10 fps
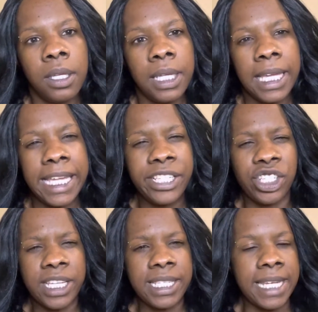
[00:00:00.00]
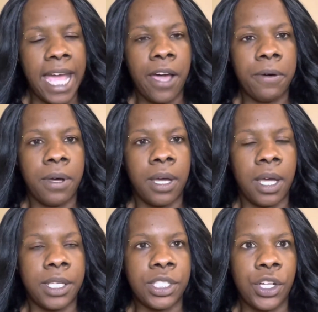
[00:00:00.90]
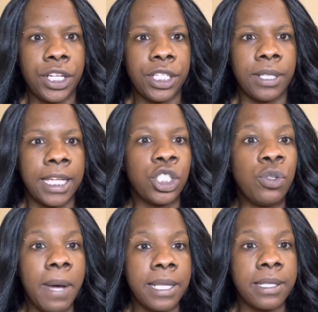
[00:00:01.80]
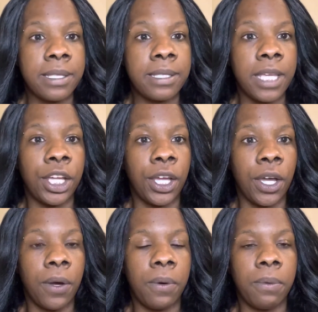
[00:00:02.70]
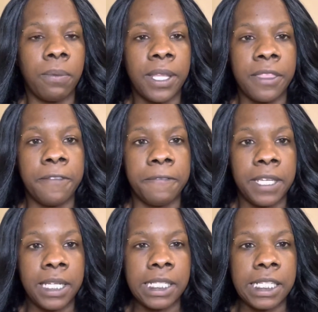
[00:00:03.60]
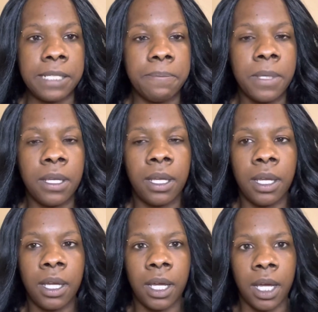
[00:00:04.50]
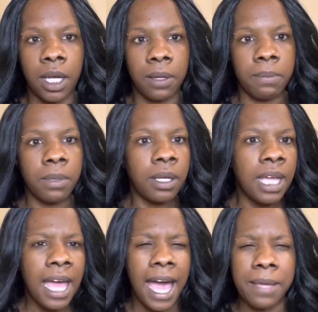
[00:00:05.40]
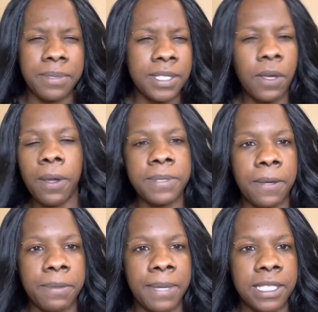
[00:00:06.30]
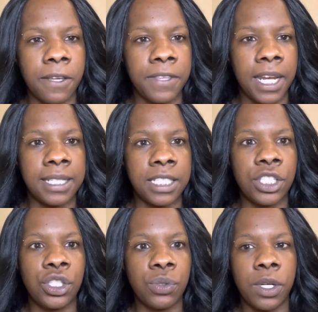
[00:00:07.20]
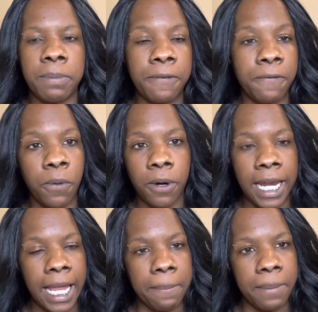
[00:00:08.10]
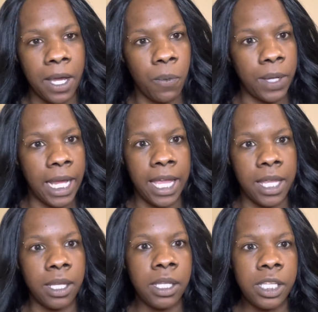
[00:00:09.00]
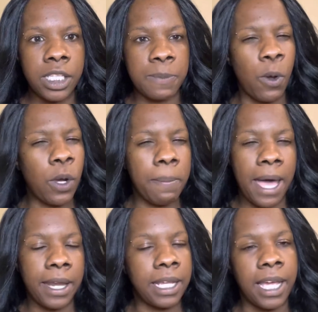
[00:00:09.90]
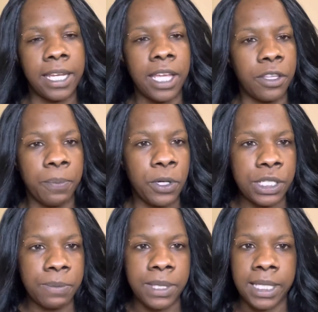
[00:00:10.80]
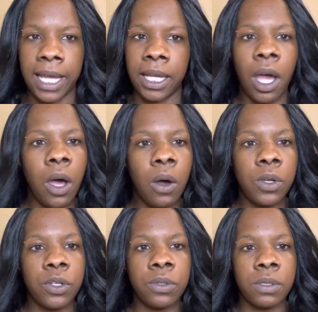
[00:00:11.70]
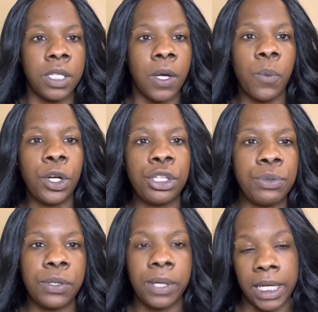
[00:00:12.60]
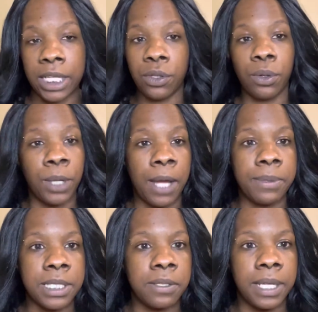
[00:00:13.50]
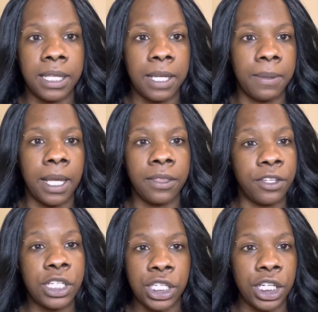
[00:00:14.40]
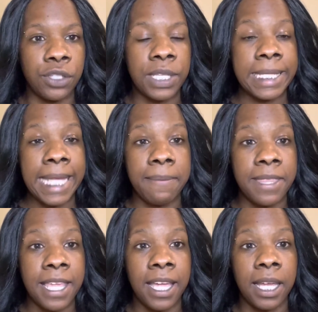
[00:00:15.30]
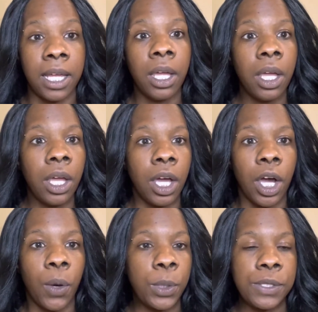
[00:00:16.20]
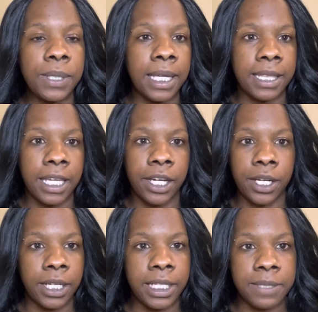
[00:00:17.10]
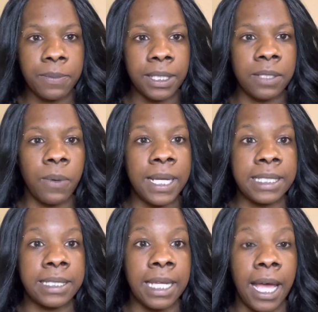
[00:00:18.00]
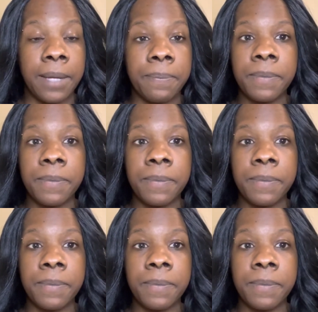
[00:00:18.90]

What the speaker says: he's just now started like 2 months ago with the feeding team. I'm so upset with myself that I didn't do it beforehand, but when I spoke about it, another person was like, oh, what are you doing? And I told them what I was doing, and they were like, they're just going to do the same thing when you get there. It's really wasted time.